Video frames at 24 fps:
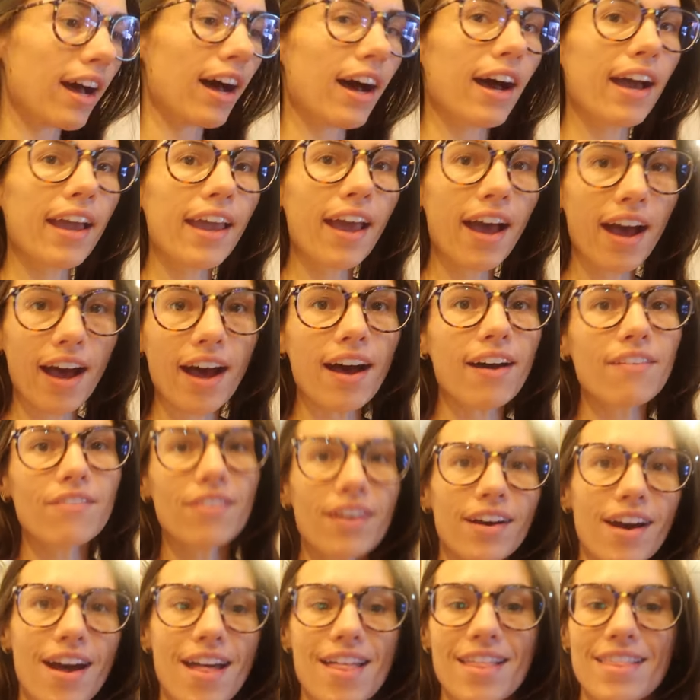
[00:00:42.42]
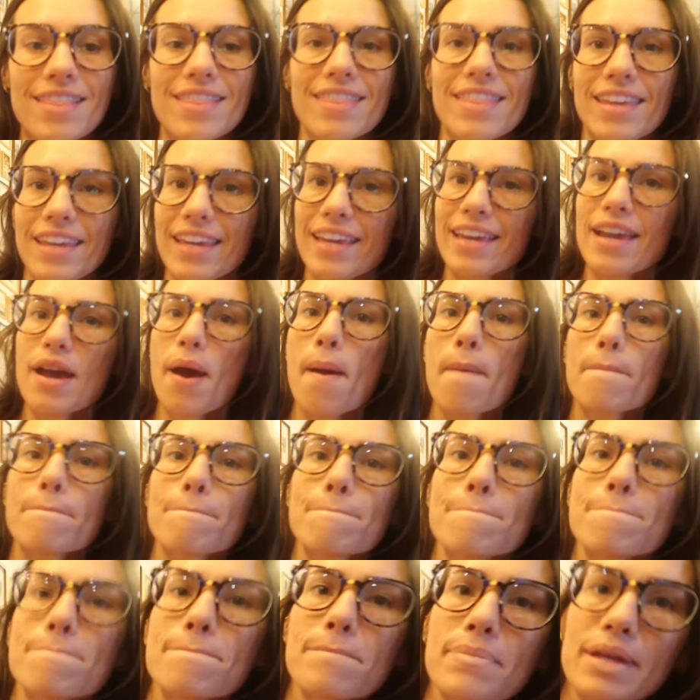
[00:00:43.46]
I have the
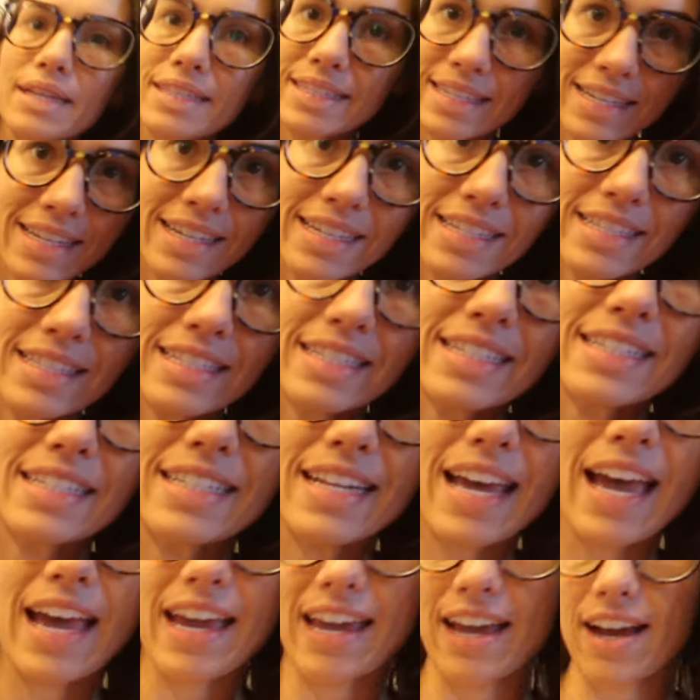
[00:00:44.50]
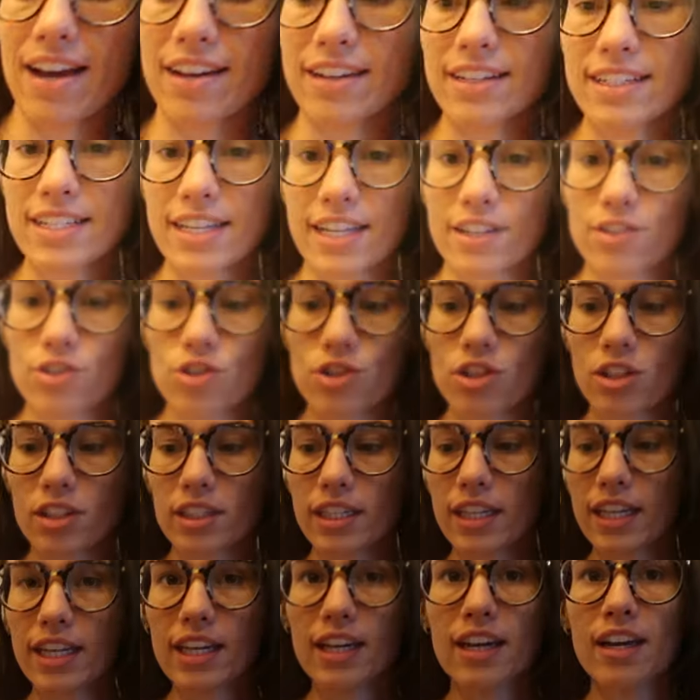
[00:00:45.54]
busiest day
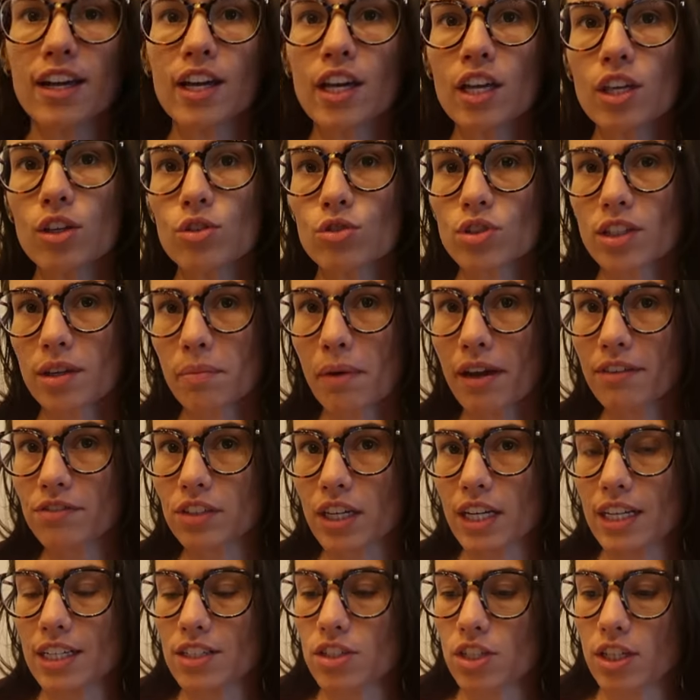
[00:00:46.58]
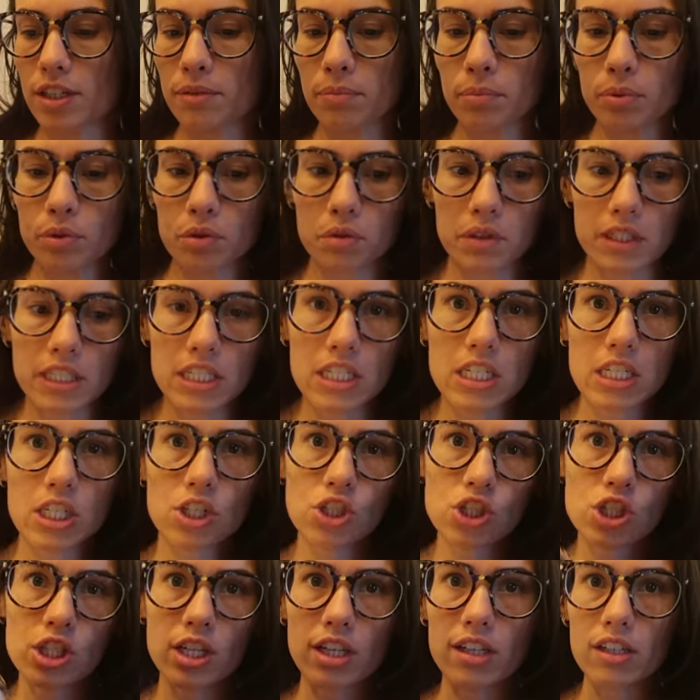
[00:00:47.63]
unintentionally. Usually my Fridays are pretty
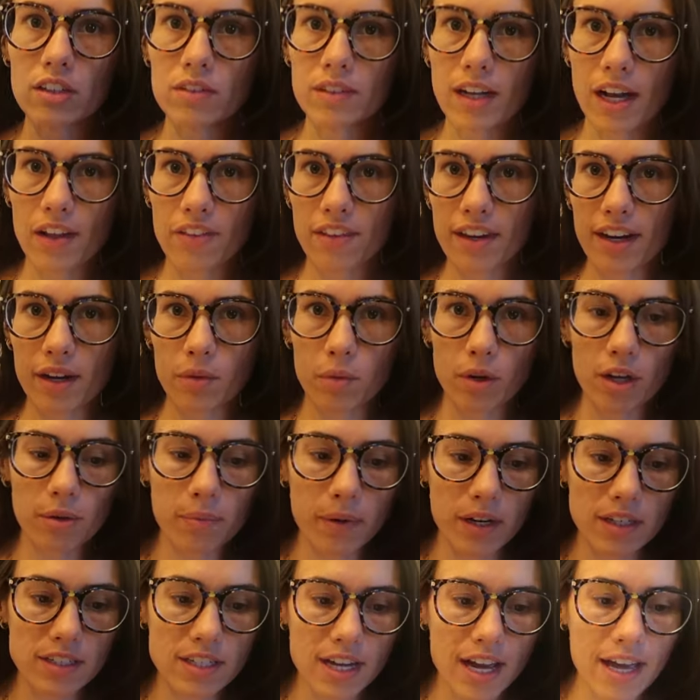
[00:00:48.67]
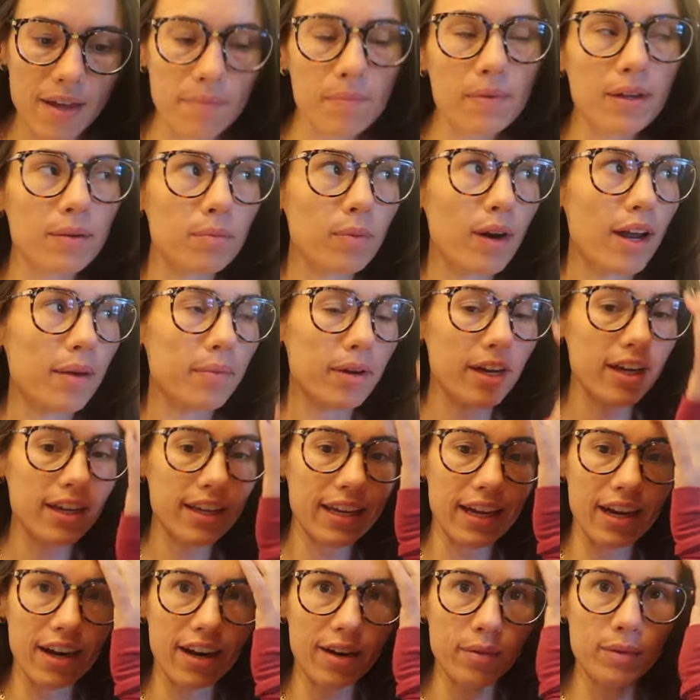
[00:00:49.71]
chill now that I work part-time in primary
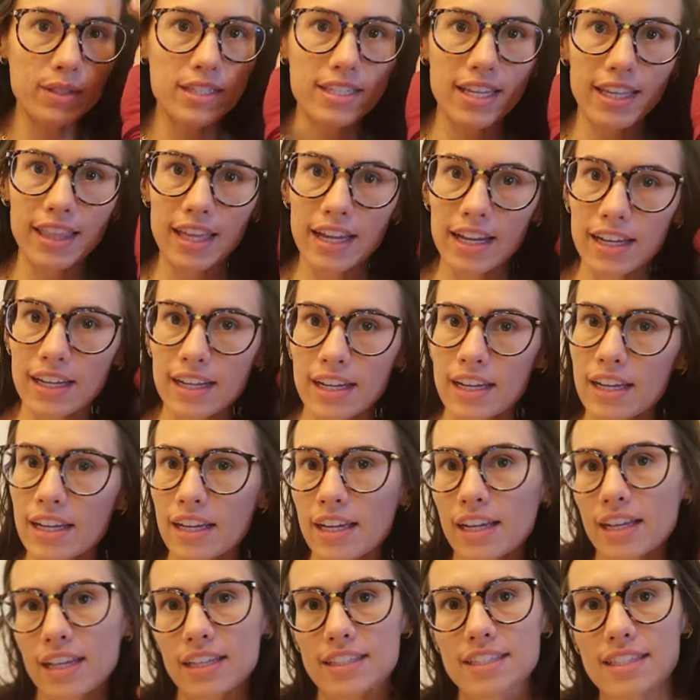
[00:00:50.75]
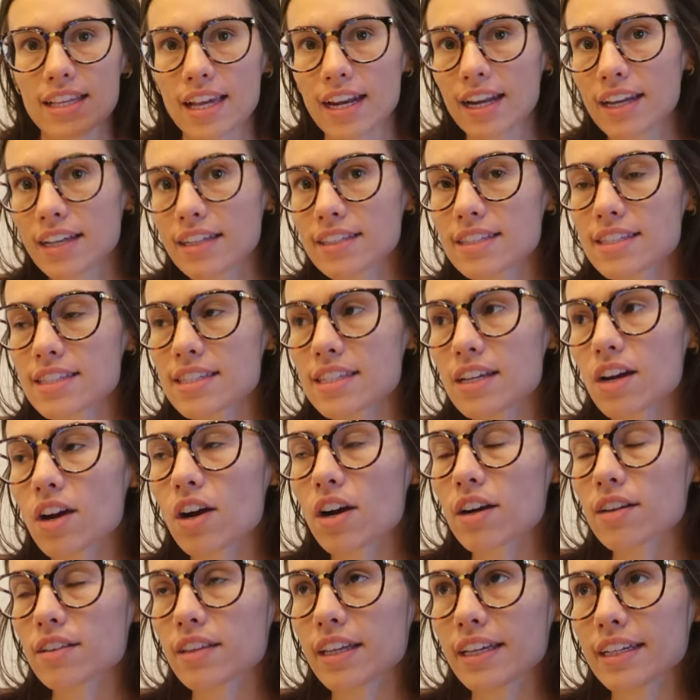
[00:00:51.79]
care. I would say that aesthetics
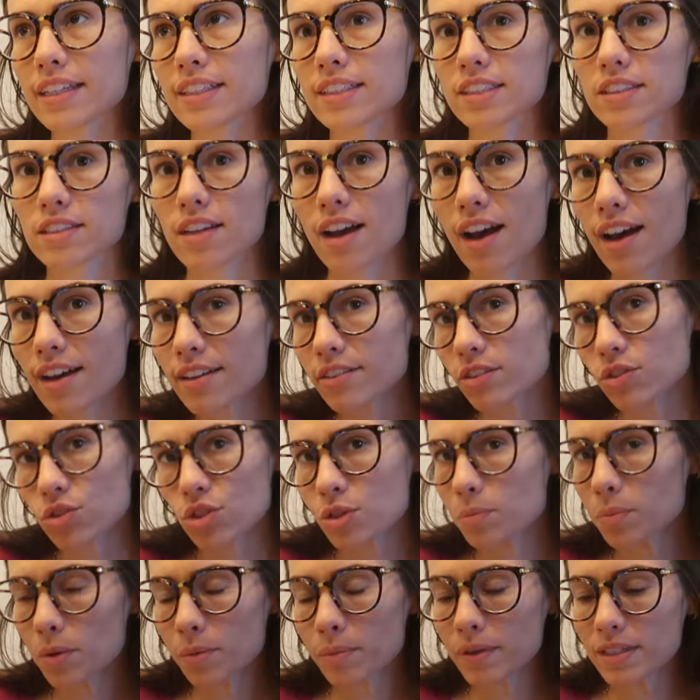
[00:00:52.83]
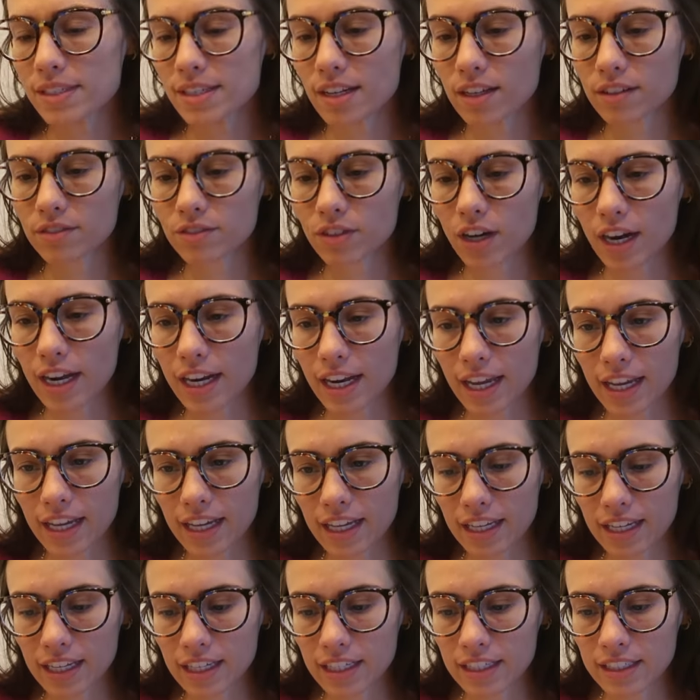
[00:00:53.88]
are like not super busy on
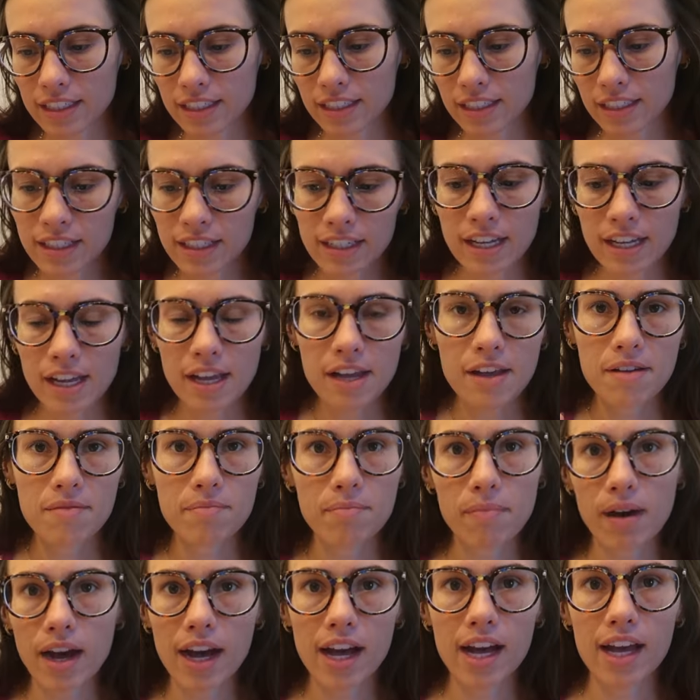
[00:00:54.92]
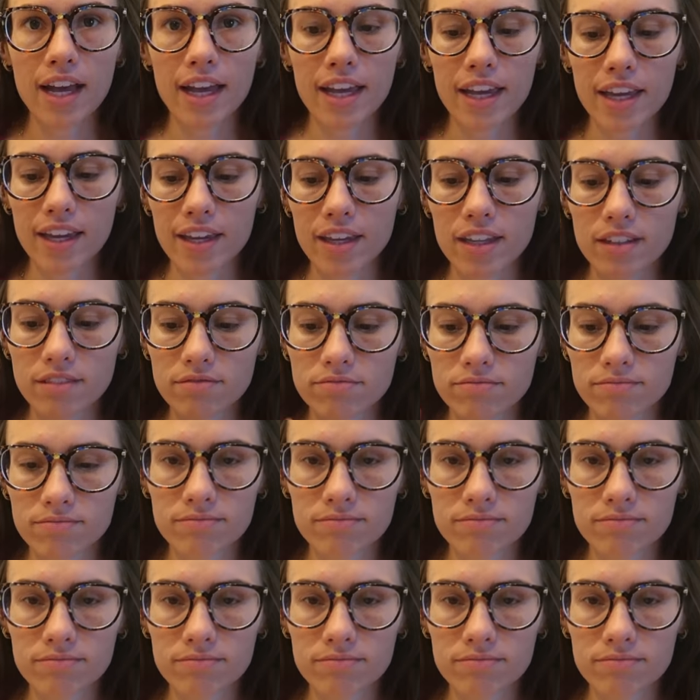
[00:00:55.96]
Friday in my